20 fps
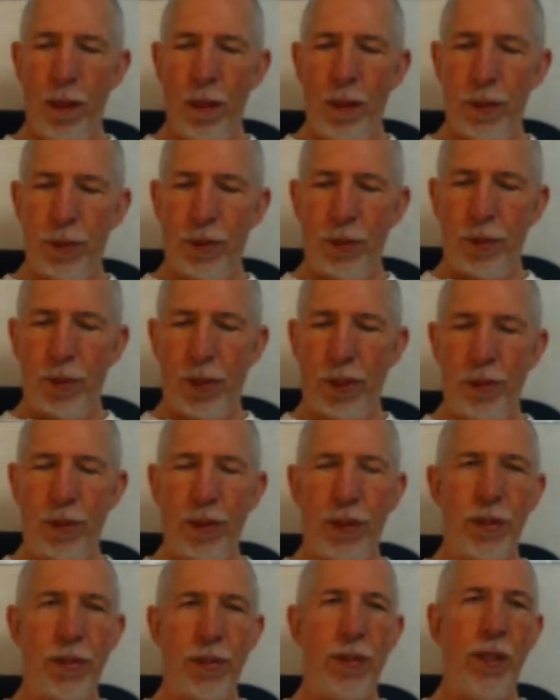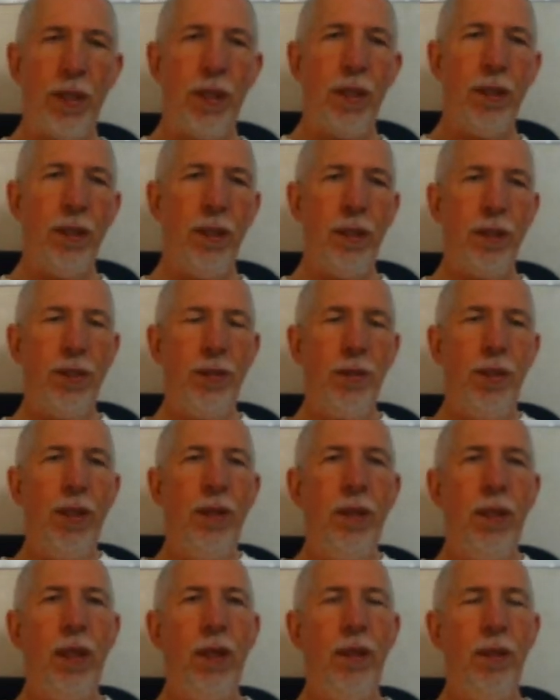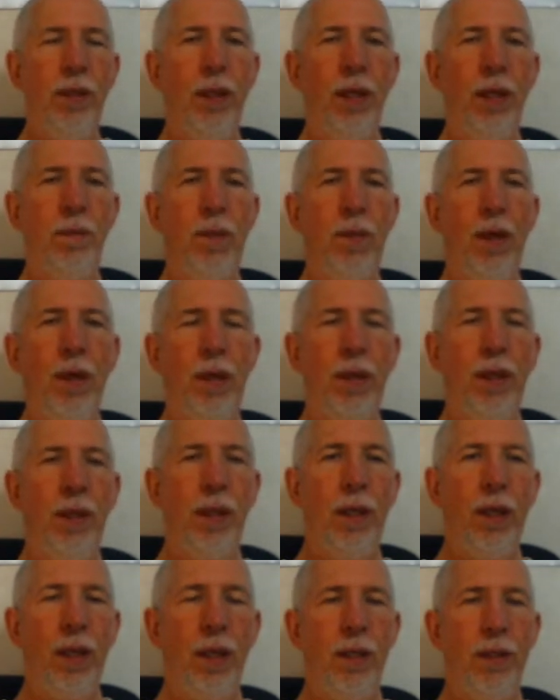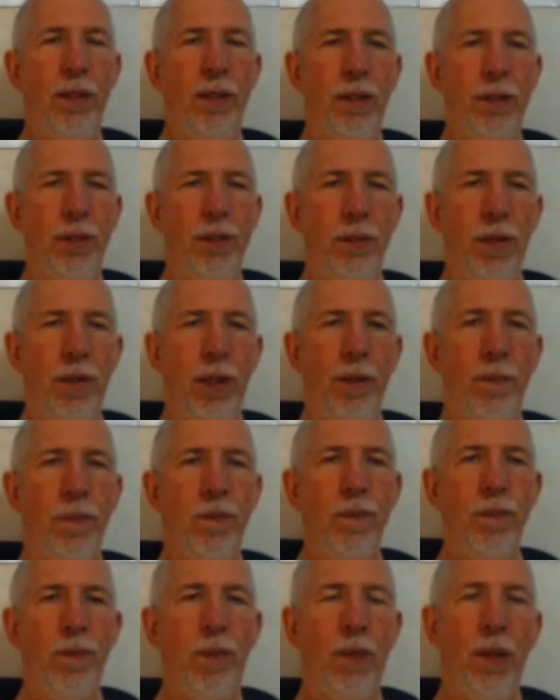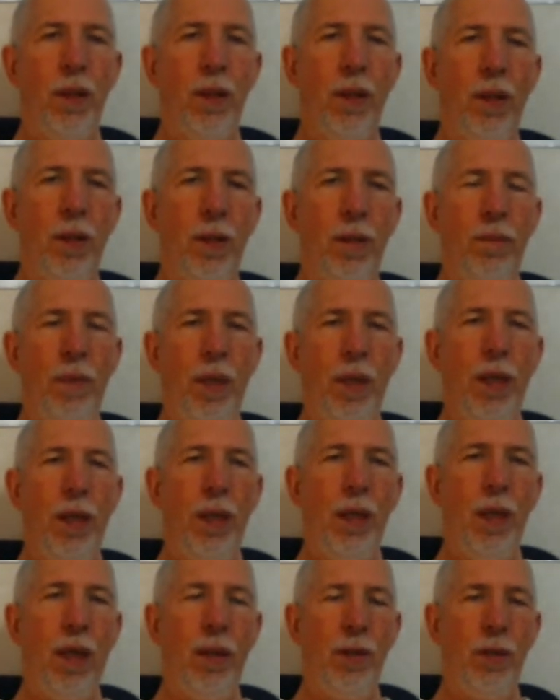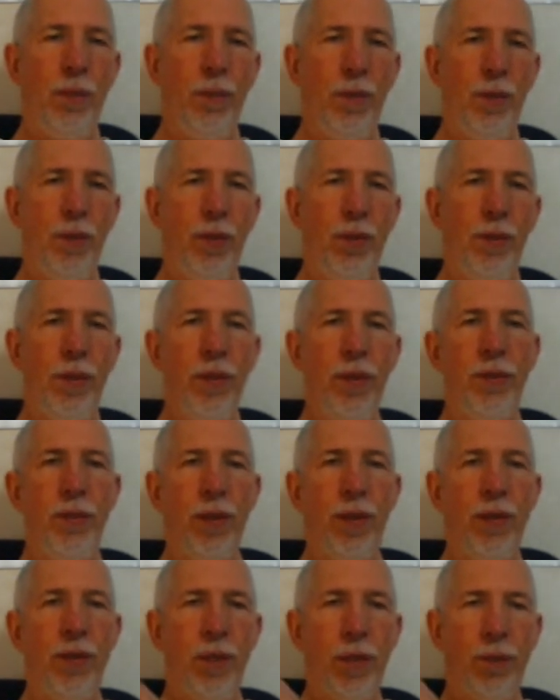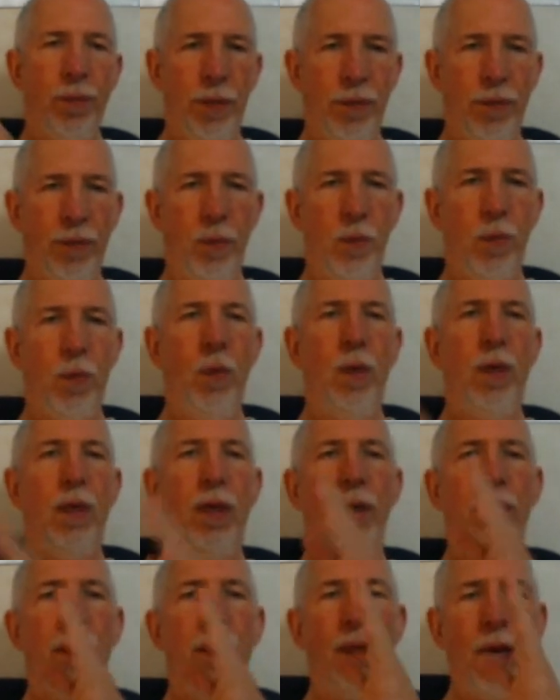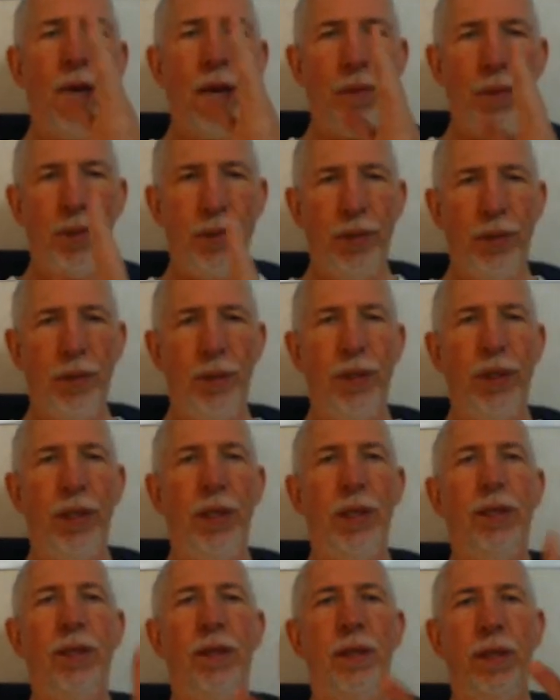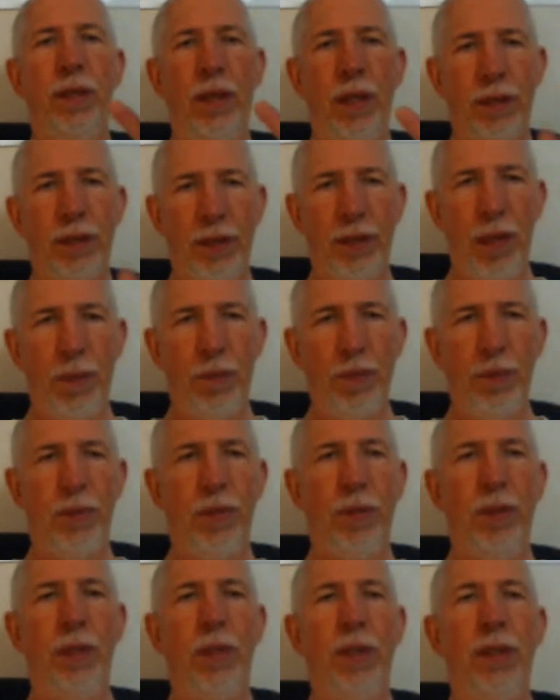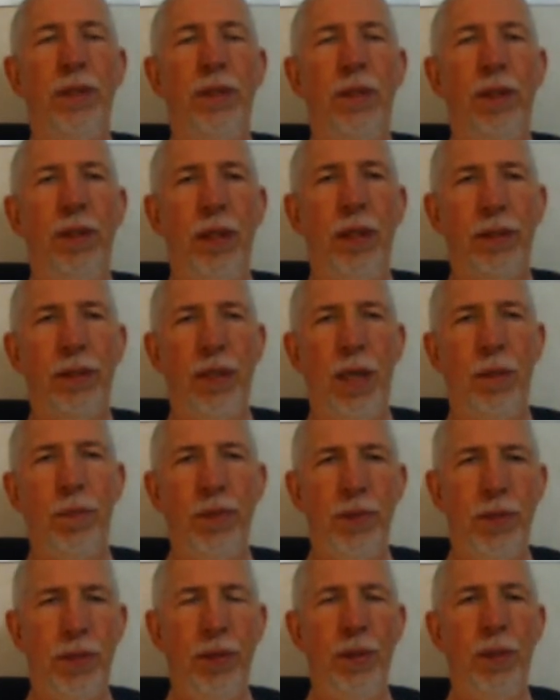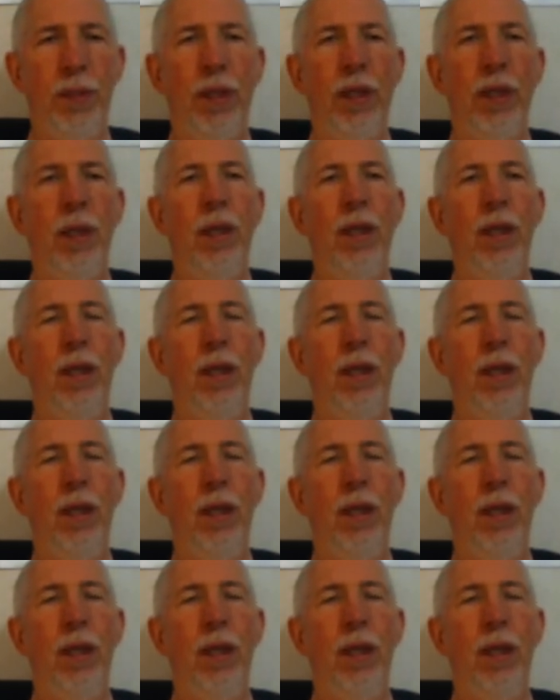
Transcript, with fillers: So in this industry, the internet marketing industry, many entrepreneurs are jumping from one opportunity to the next opportunity to the next opportunity